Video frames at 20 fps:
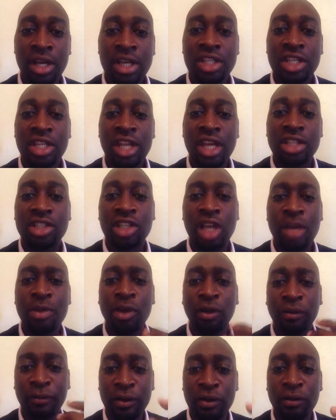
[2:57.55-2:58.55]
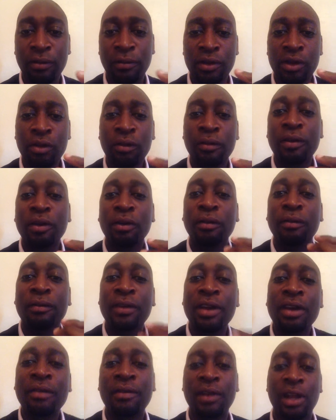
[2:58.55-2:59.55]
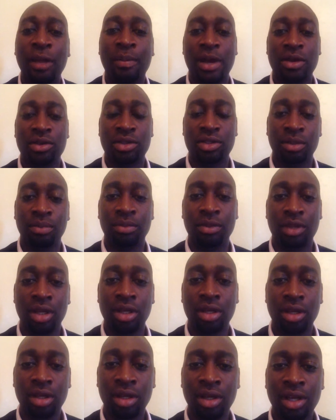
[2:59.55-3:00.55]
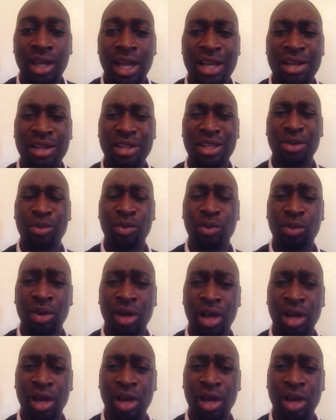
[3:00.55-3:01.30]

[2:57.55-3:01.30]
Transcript: So next time you feel fearful about something and you think,